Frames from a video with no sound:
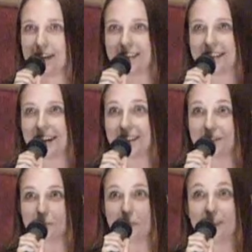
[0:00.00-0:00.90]
we
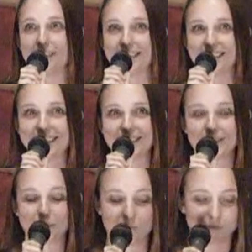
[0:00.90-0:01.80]
decided to build it.
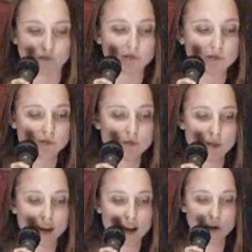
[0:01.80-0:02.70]

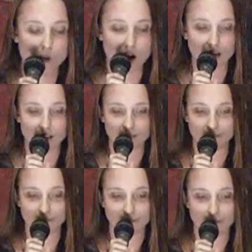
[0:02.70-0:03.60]
And I walked
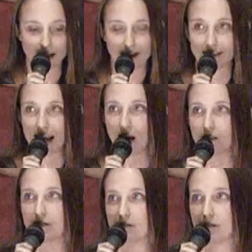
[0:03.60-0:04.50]
back
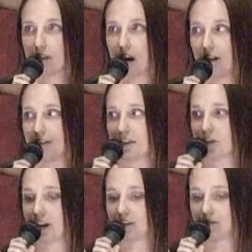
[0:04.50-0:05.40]
down off the
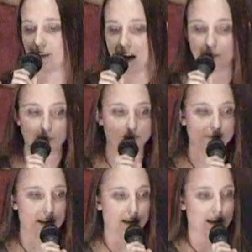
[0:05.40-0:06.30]
chicken ramp
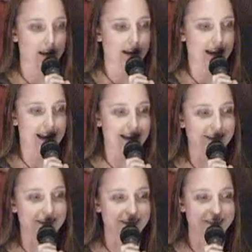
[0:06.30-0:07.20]

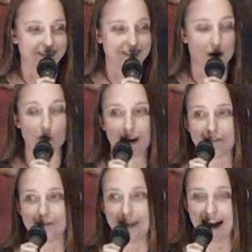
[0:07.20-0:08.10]
and
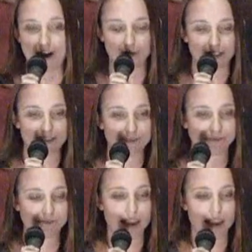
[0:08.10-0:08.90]
away from the house.